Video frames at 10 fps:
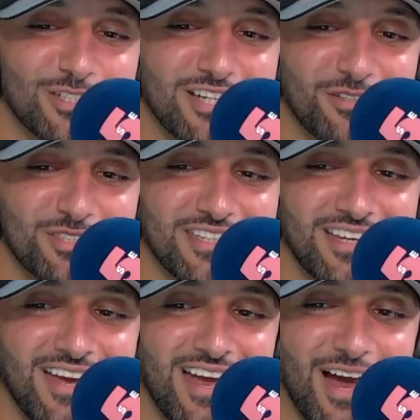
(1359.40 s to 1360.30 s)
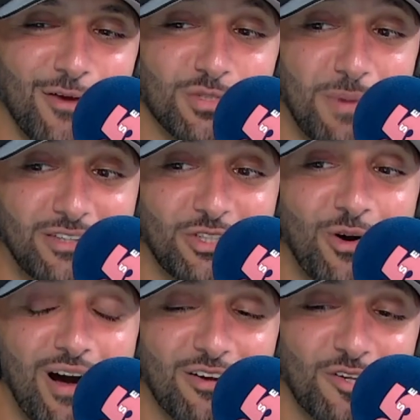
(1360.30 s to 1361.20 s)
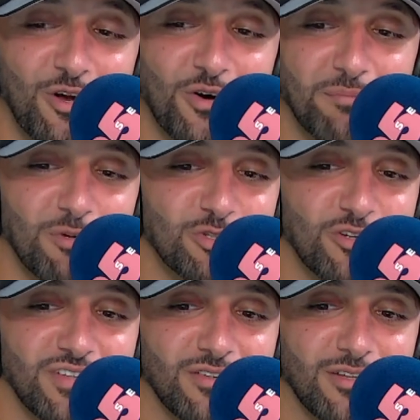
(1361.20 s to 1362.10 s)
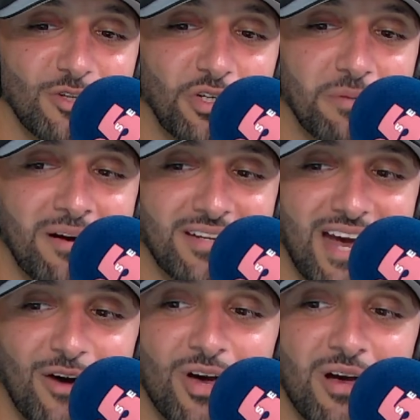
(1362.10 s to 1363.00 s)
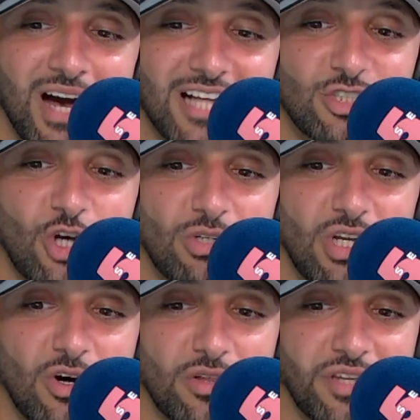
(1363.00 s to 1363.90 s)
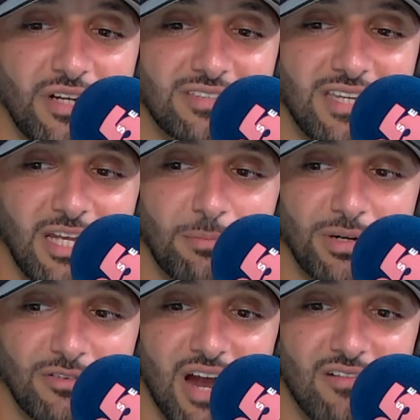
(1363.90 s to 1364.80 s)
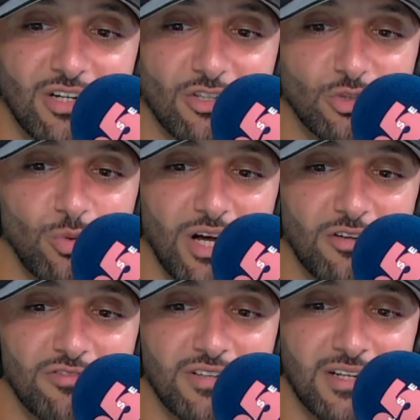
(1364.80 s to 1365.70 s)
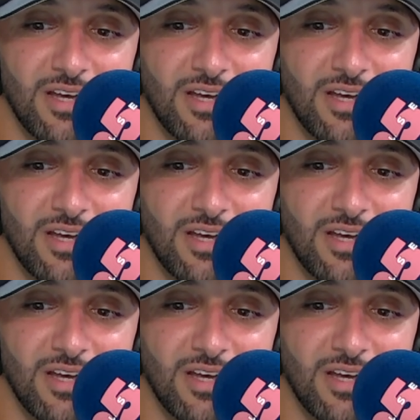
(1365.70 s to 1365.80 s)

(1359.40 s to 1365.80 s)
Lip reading: Chelsea. He was about to go out on loan. I'm not sure if they'll loan him out now. Antonio got 13. Pereira got 12.